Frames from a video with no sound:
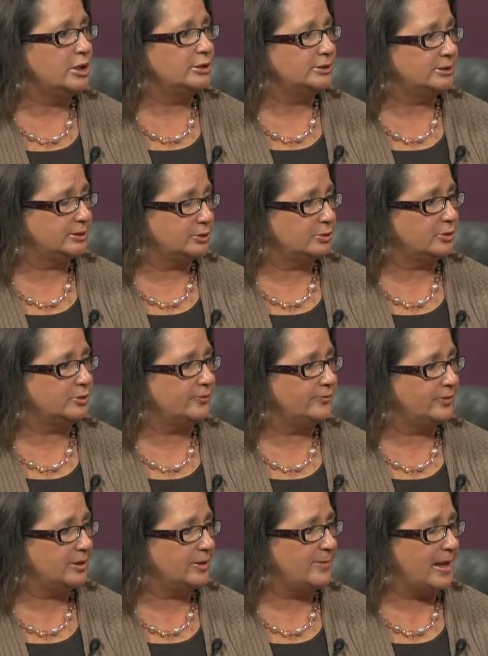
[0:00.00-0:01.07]

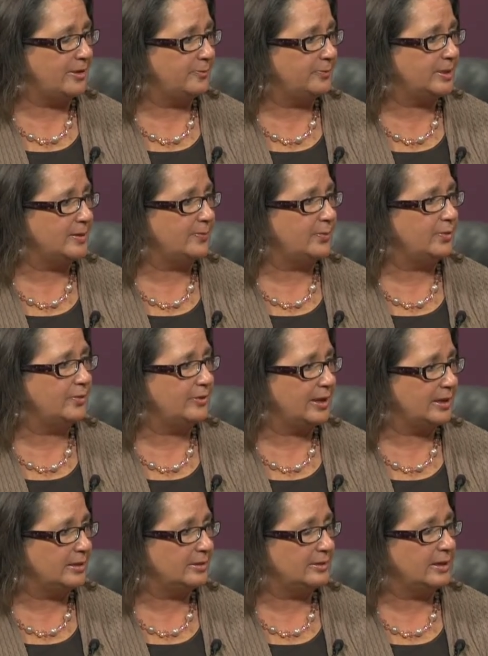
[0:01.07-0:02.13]
serve the amount of people
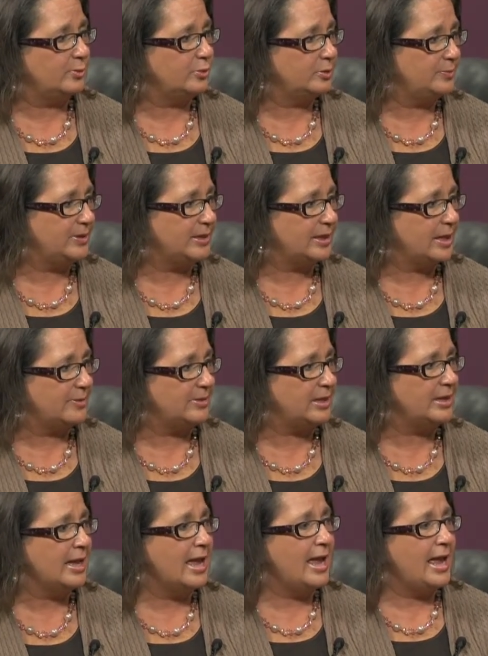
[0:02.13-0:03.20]
that, that would be
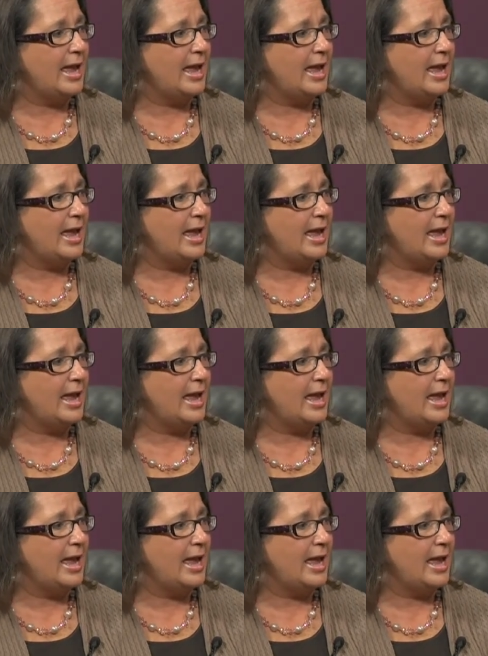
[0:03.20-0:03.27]
coming,